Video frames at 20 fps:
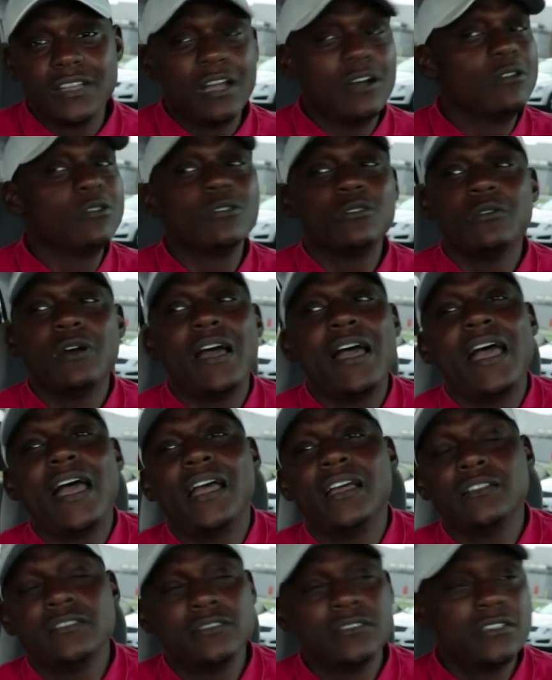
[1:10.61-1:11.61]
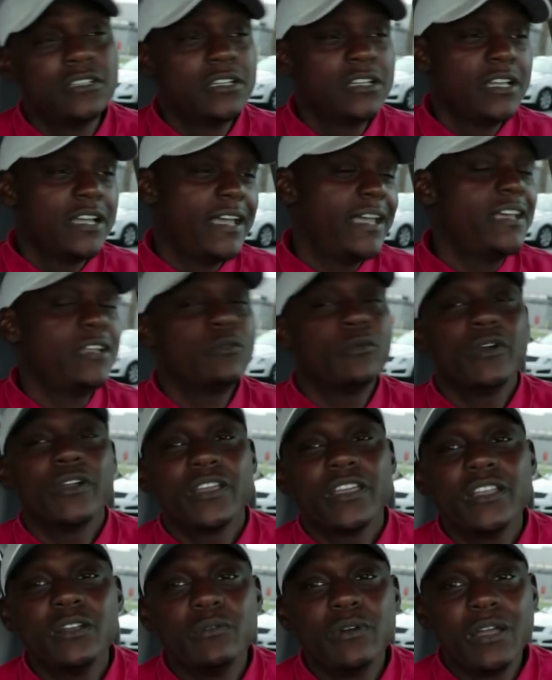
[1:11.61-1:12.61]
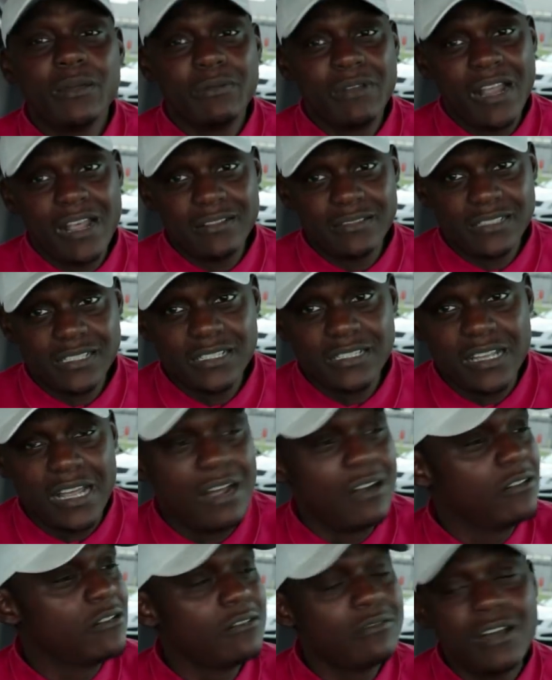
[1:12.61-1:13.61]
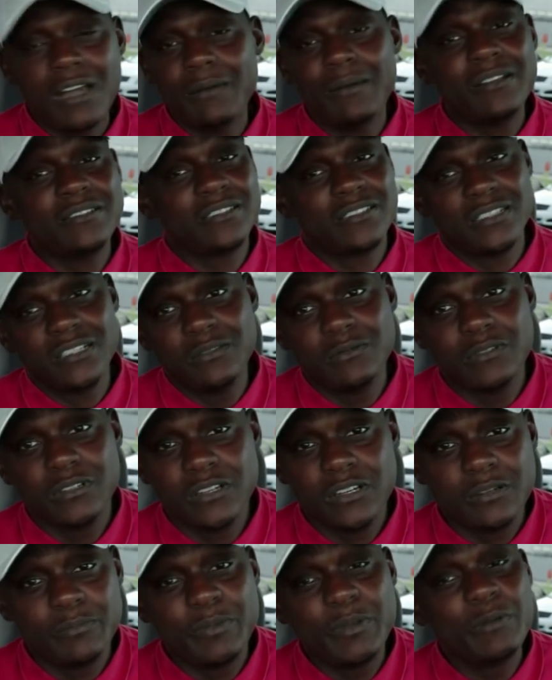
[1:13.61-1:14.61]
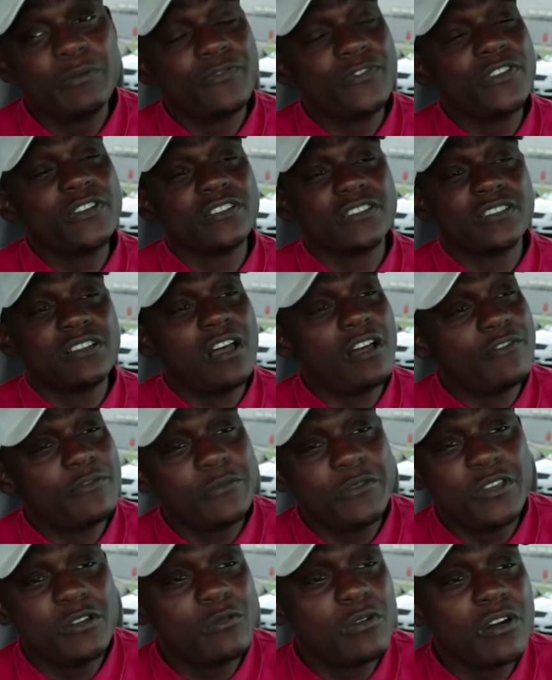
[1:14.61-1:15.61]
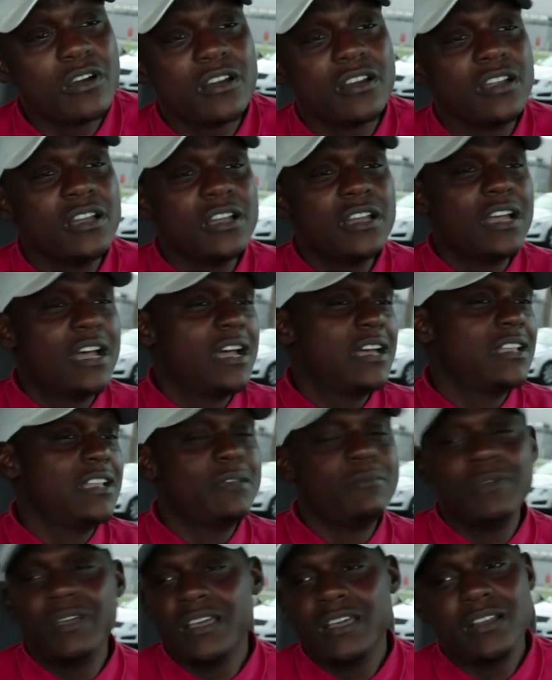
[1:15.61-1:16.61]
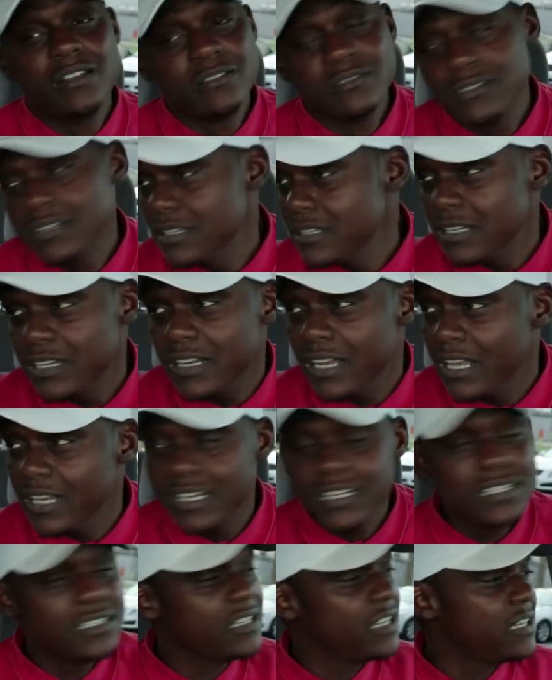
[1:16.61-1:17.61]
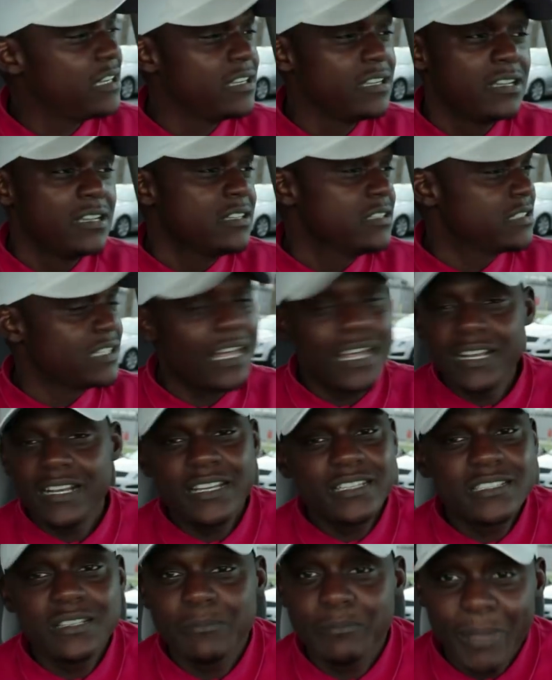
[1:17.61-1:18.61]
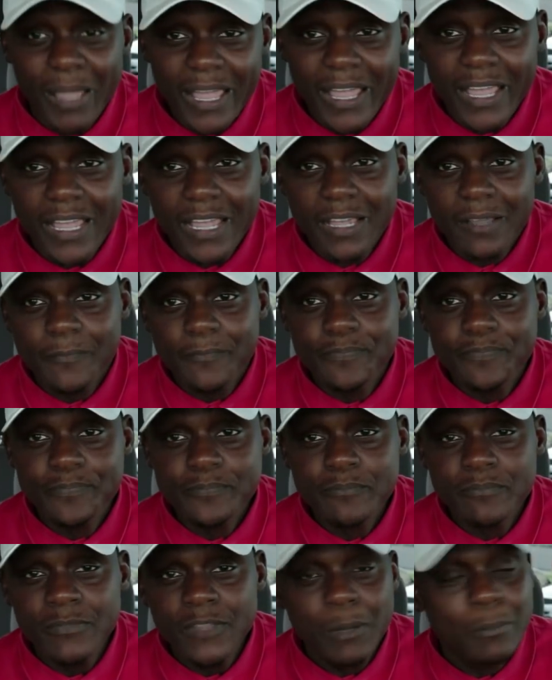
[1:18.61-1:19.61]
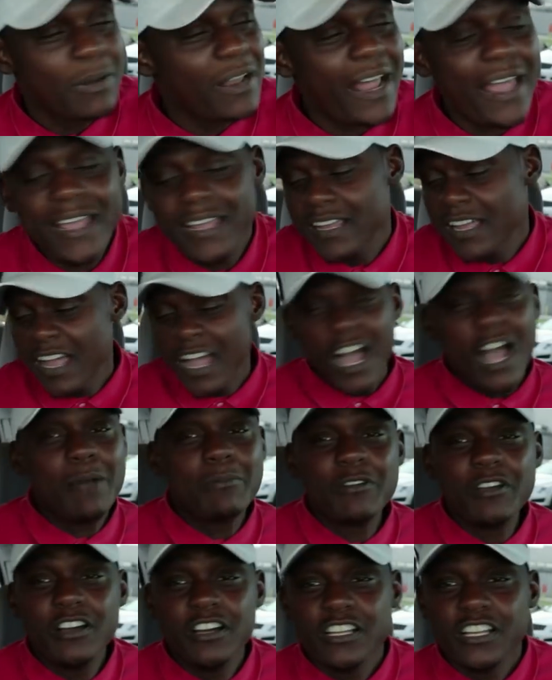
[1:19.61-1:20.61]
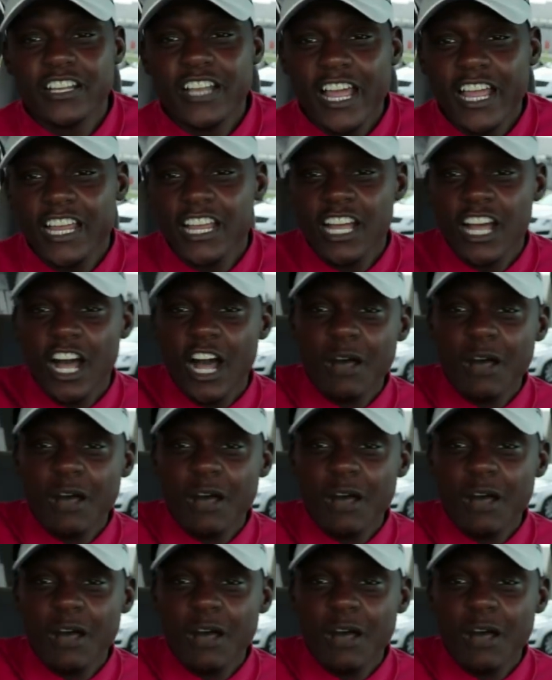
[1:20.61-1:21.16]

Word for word: I don't know why. I had to work anyway, but I still, I don't know why my stomach hurt. People feeling soft for me at work. I like, man, I don't, I need, a, uh, so I need something bad. But hey, I'm good today.